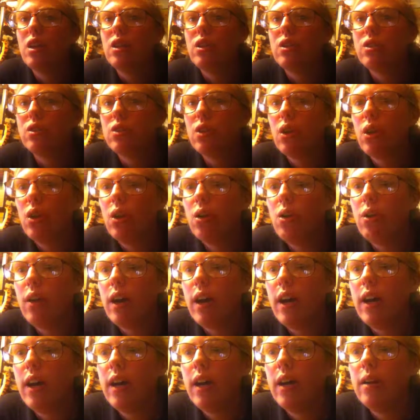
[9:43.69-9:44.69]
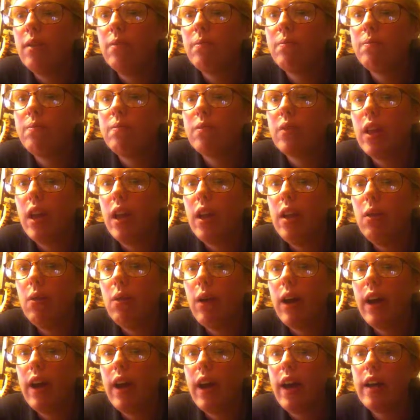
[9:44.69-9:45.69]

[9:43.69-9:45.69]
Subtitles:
So, anyway,